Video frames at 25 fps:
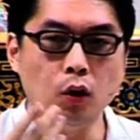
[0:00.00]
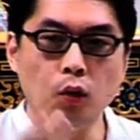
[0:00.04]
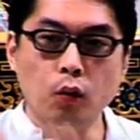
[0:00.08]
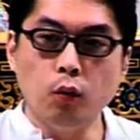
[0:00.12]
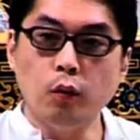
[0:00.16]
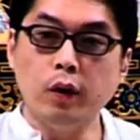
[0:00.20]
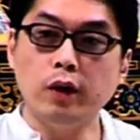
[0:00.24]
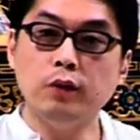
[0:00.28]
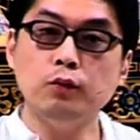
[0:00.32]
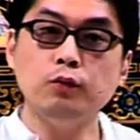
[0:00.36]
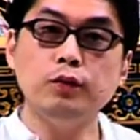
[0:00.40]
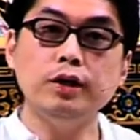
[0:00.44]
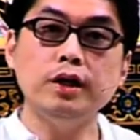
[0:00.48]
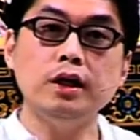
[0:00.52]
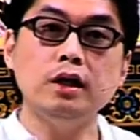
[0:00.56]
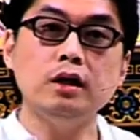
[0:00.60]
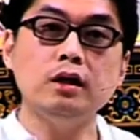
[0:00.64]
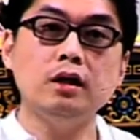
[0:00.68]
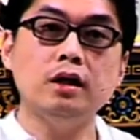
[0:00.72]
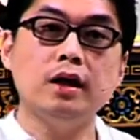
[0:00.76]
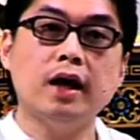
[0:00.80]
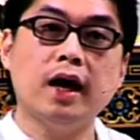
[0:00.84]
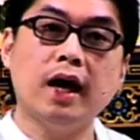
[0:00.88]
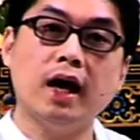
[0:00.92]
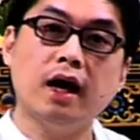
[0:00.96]
when we
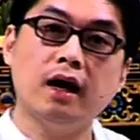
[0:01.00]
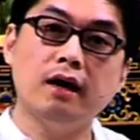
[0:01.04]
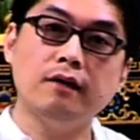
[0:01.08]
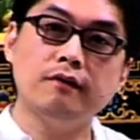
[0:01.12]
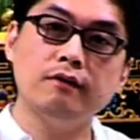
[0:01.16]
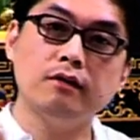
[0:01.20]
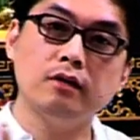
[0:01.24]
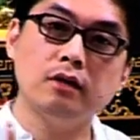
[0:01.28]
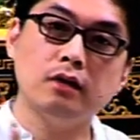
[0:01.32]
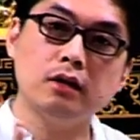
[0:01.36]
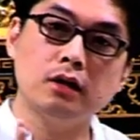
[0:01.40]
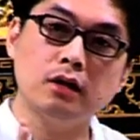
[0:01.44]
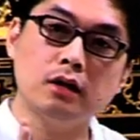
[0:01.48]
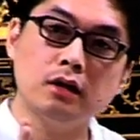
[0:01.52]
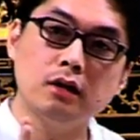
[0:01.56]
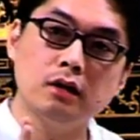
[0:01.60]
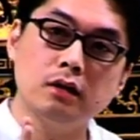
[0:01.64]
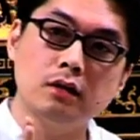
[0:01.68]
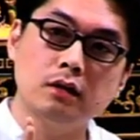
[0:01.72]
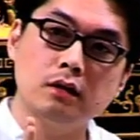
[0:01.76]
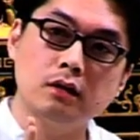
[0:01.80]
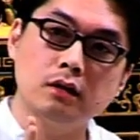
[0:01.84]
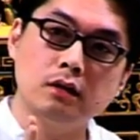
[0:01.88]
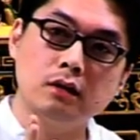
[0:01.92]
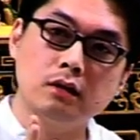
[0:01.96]
have
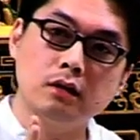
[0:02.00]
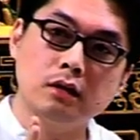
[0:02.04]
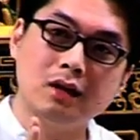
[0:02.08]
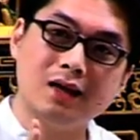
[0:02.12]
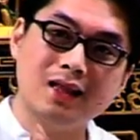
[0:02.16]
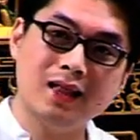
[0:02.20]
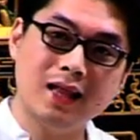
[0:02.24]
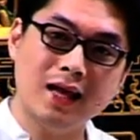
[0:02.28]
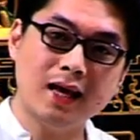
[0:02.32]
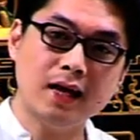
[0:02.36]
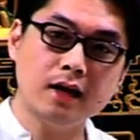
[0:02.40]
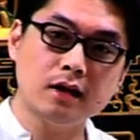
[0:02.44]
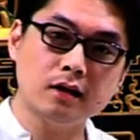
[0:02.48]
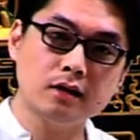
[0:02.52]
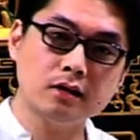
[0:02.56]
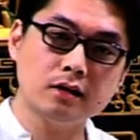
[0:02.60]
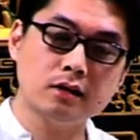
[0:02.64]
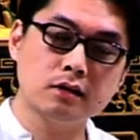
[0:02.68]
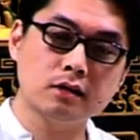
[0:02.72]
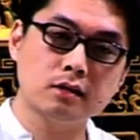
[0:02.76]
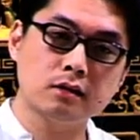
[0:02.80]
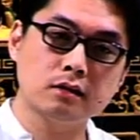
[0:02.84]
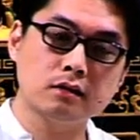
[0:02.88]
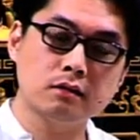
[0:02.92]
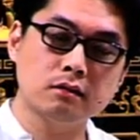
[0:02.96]

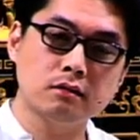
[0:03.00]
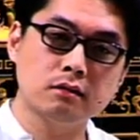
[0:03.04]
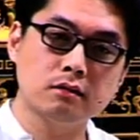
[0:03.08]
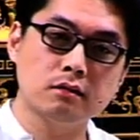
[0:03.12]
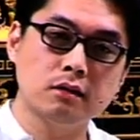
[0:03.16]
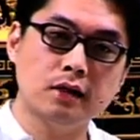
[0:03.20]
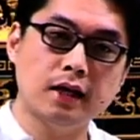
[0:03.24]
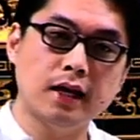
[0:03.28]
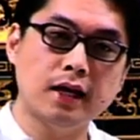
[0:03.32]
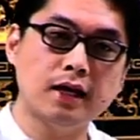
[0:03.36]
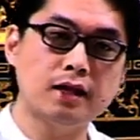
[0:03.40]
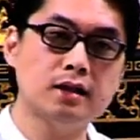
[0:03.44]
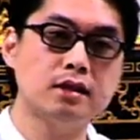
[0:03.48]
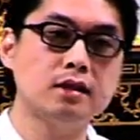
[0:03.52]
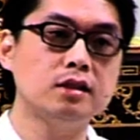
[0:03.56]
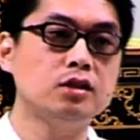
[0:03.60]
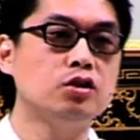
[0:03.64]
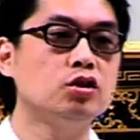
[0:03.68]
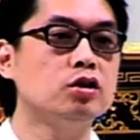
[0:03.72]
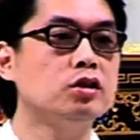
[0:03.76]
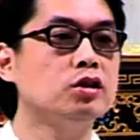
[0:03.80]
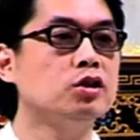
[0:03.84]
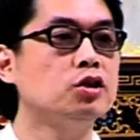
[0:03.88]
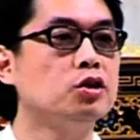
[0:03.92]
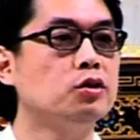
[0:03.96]
class, it isn't
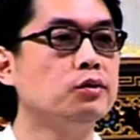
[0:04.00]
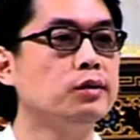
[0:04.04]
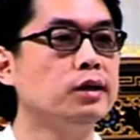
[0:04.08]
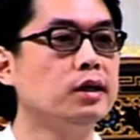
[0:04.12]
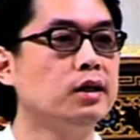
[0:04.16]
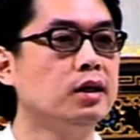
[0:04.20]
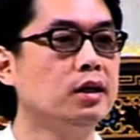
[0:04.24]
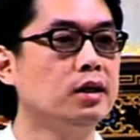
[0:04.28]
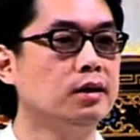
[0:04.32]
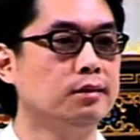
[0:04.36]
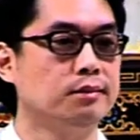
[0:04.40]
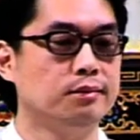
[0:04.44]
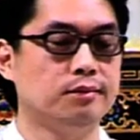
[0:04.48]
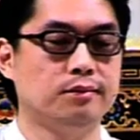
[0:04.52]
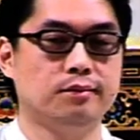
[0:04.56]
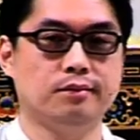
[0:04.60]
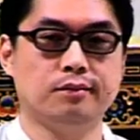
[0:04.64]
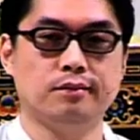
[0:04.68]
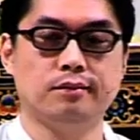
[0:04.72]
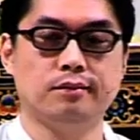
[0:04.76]
just showing up.